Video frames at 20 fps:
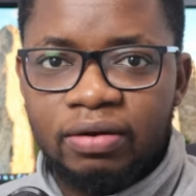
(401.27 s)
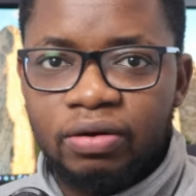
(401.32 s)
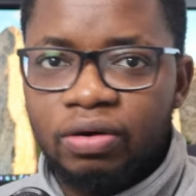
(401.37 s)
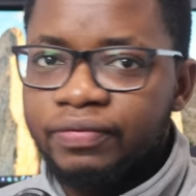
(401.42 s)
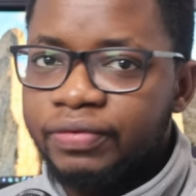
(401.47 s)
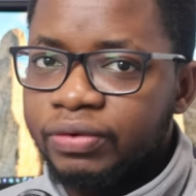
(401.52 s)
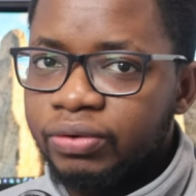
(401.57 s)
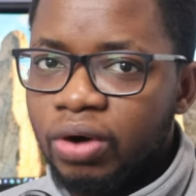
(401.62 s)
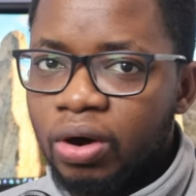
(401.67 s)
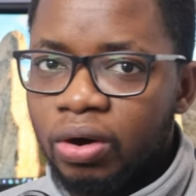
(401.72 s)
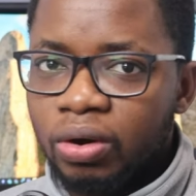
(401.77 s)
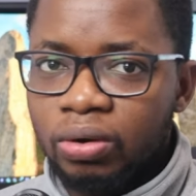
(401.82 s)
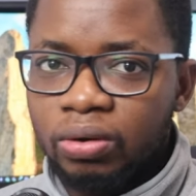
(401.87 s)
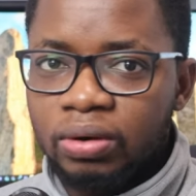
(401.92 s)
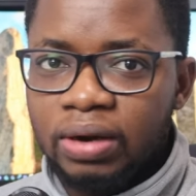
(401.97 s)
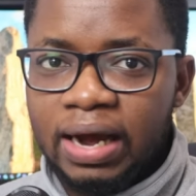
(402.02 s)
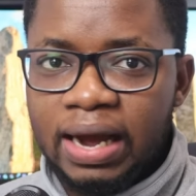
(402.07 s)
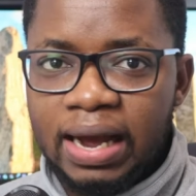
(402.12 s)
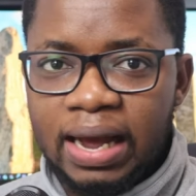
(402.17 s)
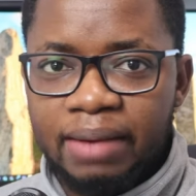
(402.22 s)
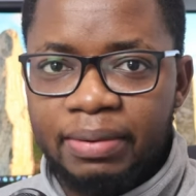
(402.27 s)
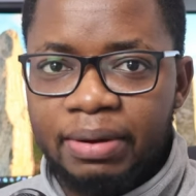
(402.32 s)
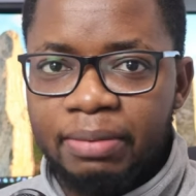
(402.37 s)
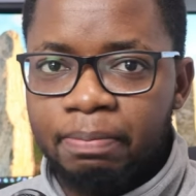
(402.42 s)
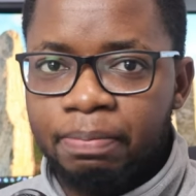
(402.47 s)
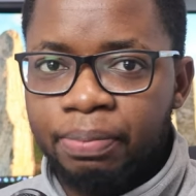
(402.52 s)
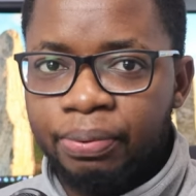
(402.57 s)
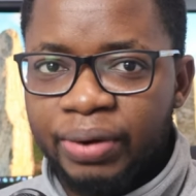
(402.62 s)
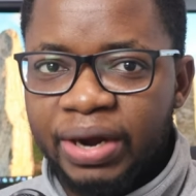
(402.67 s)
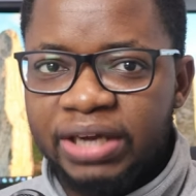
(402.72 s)
Overall, I am
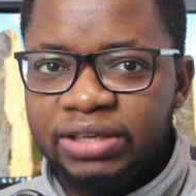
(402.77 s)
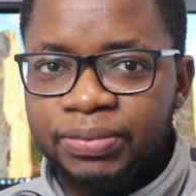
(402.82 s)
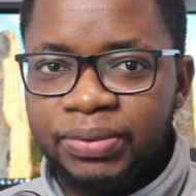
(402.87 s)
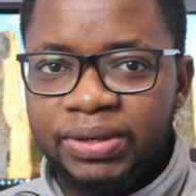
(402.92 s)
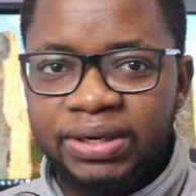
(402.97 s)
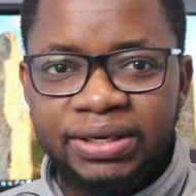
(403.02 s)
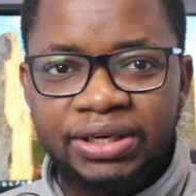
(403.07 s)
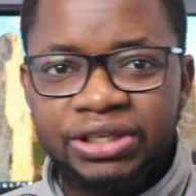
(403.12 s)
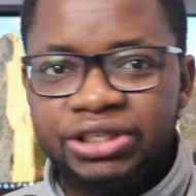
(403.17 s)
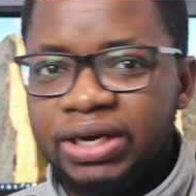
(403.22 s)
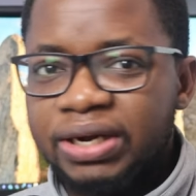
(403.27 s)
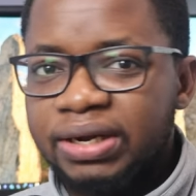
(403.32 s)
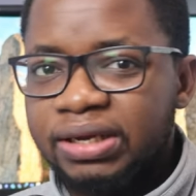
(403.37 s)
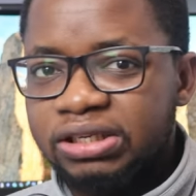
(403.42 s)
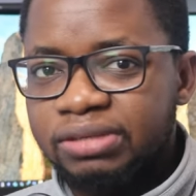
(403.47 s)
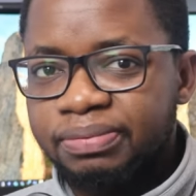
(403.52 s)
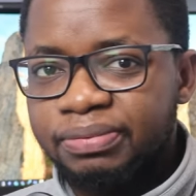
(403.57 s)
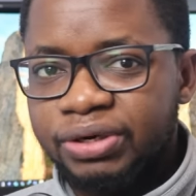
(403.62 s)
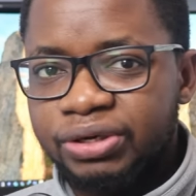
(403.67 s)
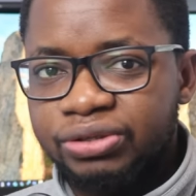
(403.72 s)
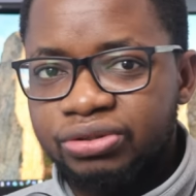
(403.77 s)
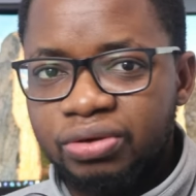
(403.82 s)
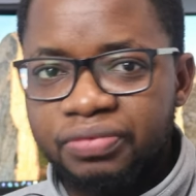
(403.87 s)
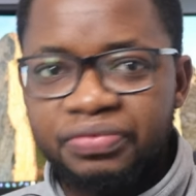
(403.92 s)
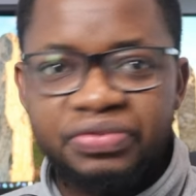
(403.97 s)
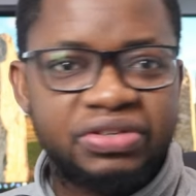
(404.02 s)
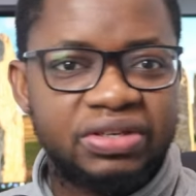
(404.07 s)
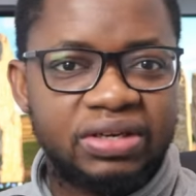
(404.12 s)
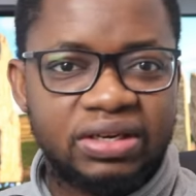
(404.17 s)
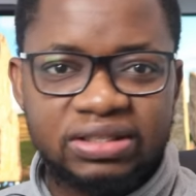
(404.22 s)
impressed with the initial experience of
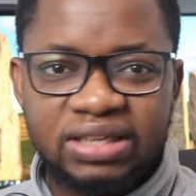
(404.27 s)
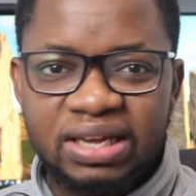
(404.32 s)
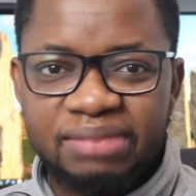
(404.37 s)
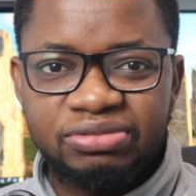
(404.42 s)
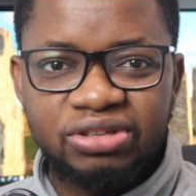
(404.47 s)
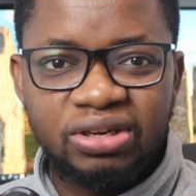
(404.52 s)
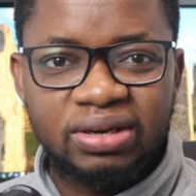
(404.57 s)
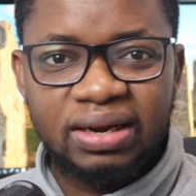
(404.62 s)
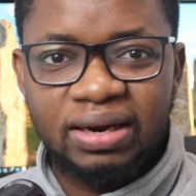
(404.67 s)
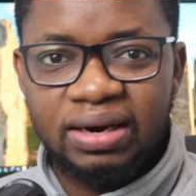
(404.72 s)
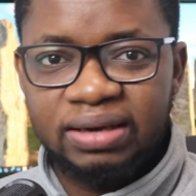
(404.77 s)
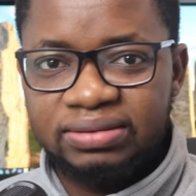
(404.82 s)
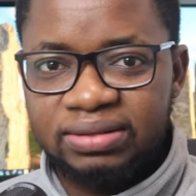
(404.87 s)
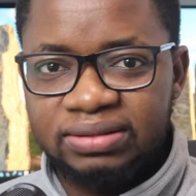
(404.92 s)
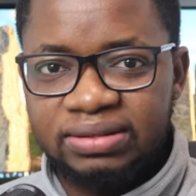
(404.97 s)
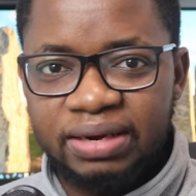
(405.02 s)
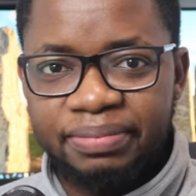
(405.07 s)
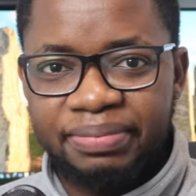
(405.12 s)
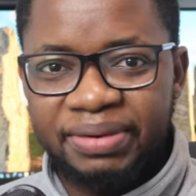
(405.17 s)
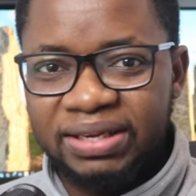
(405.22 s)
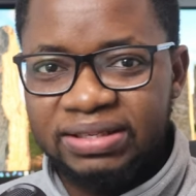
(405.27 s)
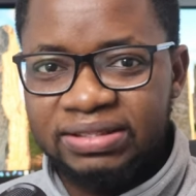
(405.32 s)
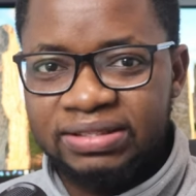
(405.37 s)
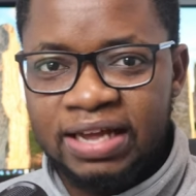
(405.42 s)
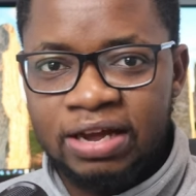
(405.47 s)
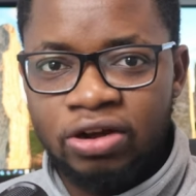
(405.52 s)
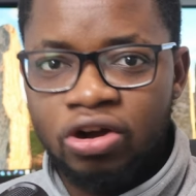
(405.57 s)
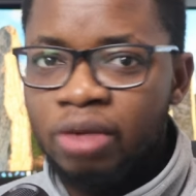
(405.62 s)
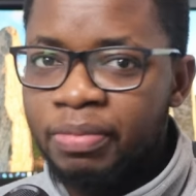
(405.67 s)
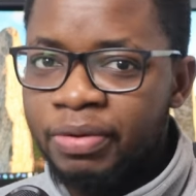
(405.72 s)
using the Samsung Galaxy Tab
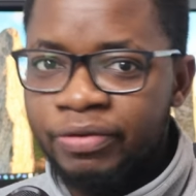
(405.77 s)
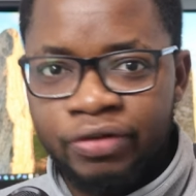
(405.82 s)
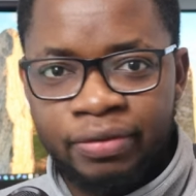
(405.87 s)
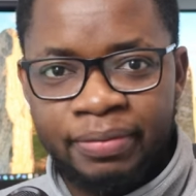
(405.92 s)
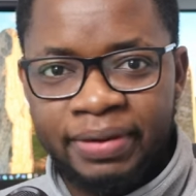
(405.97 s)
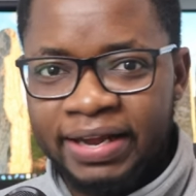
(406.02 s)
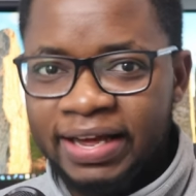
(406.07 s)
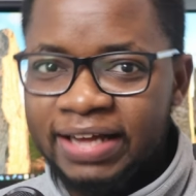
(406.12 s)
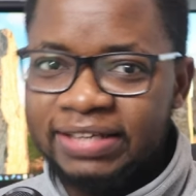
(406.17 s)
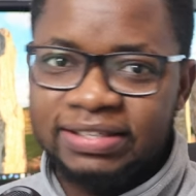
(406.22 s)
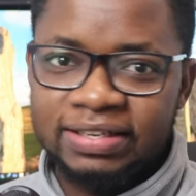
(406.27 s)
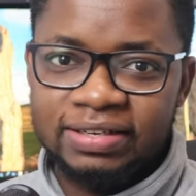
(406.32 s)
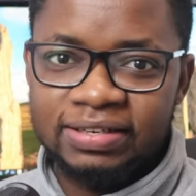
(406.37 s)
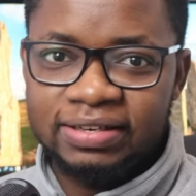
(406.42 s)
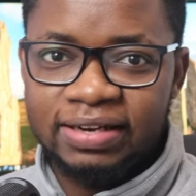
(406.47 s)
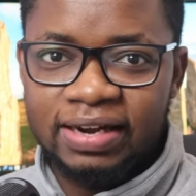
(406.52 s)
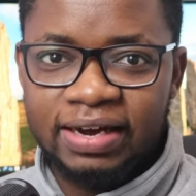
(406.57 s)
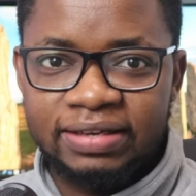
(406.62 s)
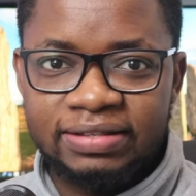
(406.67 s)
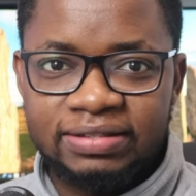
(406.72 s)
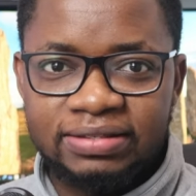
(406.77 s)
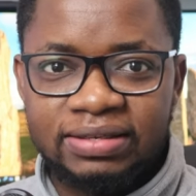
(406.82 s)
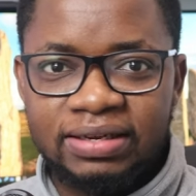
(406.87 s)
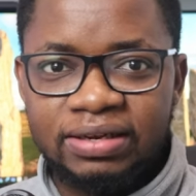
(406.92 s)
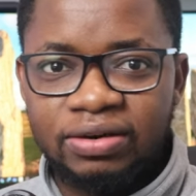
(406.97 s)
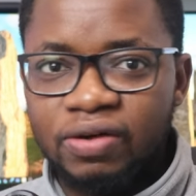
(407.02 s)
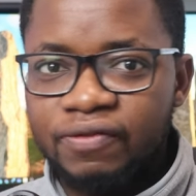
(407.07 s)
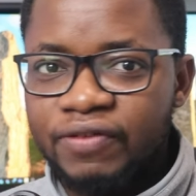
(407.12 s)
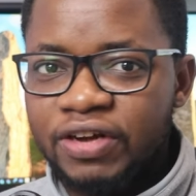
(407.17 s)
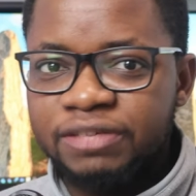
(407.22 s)
S9 coming from an S6 Lite.
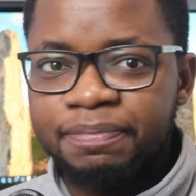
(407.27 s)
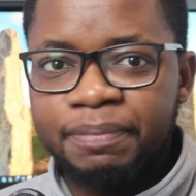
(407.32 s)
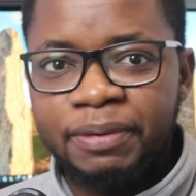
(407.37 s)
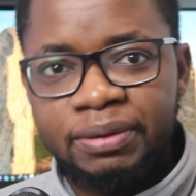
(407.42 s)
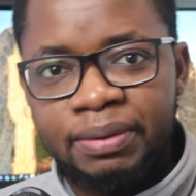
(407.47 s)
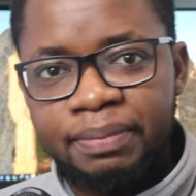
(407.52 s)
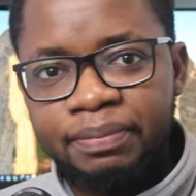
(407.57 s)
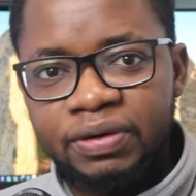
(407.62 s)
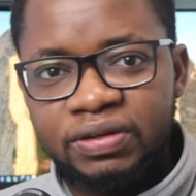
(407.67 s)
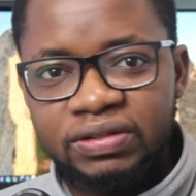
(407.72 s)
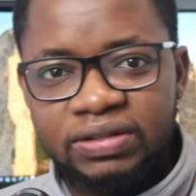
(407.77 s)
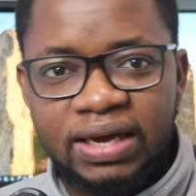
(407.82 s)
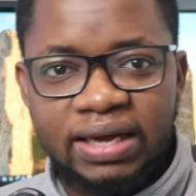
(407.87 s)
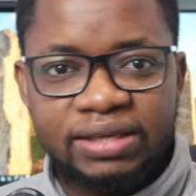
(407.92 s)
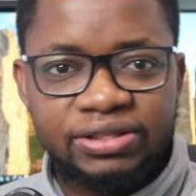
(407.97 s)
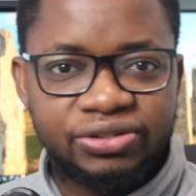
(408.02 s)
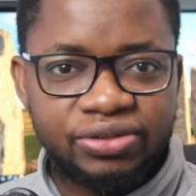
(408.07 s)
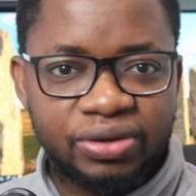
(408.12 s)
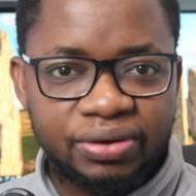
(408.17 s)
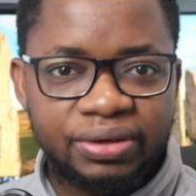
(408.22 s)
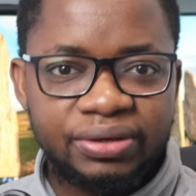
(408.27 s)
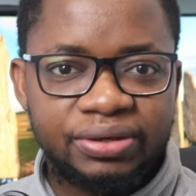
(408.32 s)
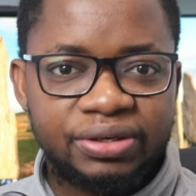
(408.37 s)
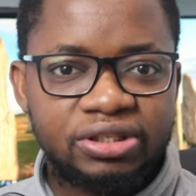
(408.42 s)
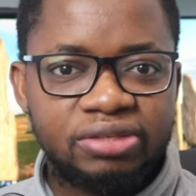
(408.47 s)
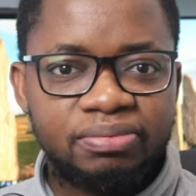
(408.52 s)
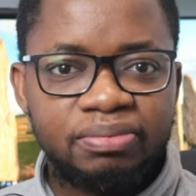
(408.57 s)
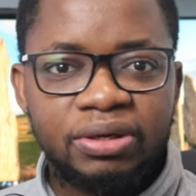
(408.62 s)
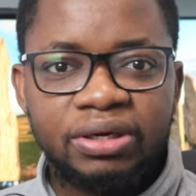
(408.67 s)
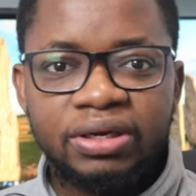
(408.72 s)
It offers premium design, stunning
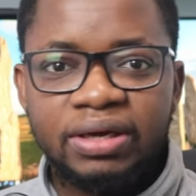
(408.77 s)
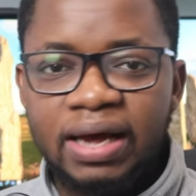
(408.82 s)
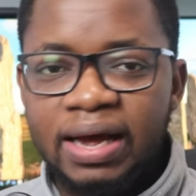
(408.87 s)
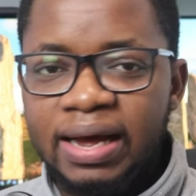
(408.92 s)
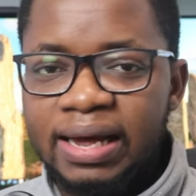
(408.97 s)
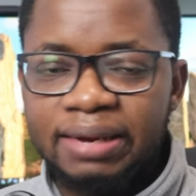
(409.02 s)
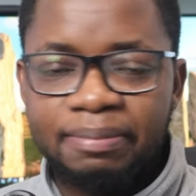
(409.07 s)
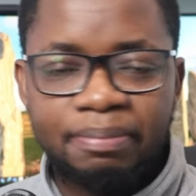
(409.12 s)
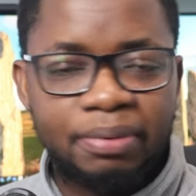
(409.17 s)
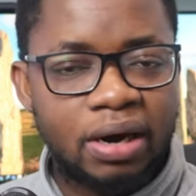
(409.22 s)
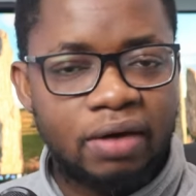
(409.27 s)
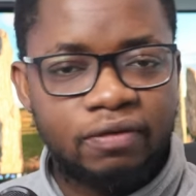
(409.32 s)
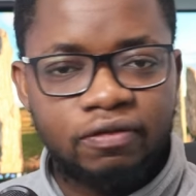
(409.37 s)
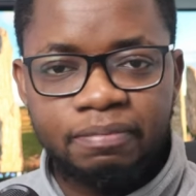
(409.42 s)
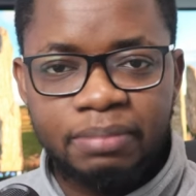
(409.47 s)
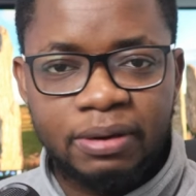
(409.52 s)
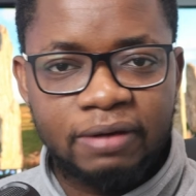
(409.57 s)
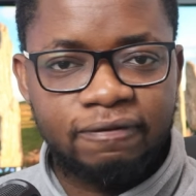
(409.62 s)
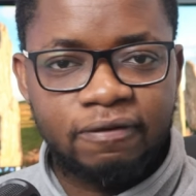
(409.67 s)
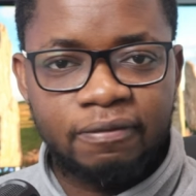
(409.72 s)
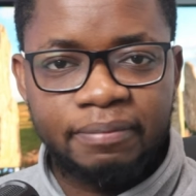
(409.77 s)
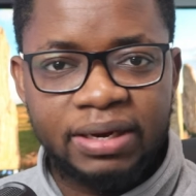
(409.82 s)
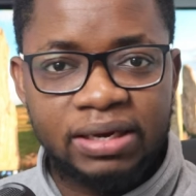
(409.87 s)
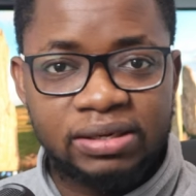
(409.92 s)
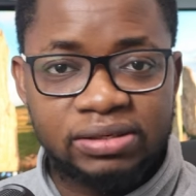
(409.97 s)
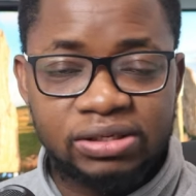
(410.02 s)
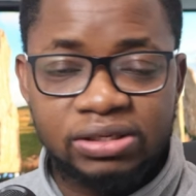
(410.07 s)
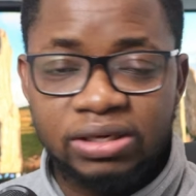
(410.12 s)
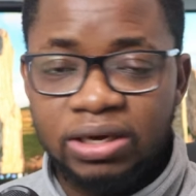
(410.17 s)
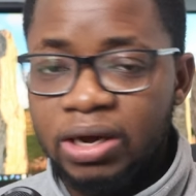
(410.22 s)
display, and powerful
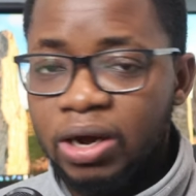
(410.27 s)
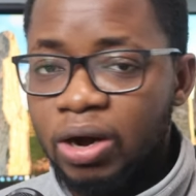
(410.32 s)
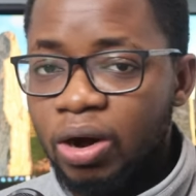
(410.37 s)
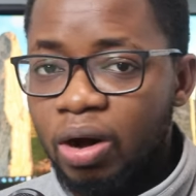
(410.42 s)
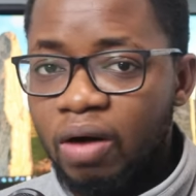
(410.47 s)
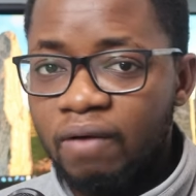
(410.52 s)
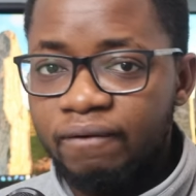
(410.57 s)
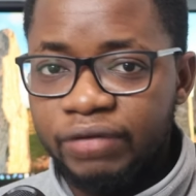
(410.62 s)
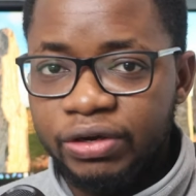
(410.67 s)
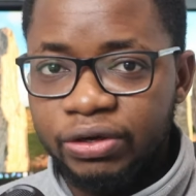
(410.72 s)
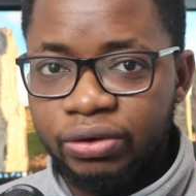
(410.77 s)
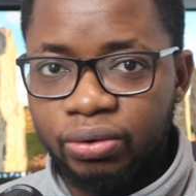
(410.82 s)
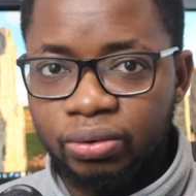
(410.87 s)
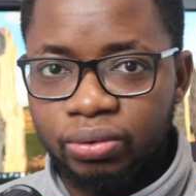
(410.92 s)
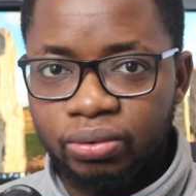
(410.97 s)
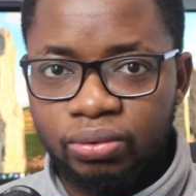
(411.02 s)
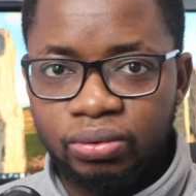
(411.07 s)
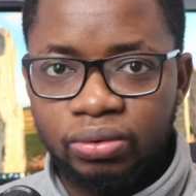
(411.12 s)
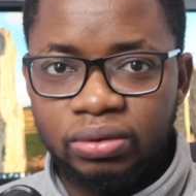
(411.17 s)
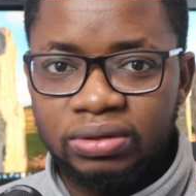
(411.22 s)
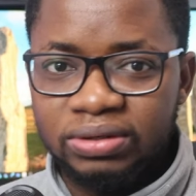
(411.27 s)
performance on the go.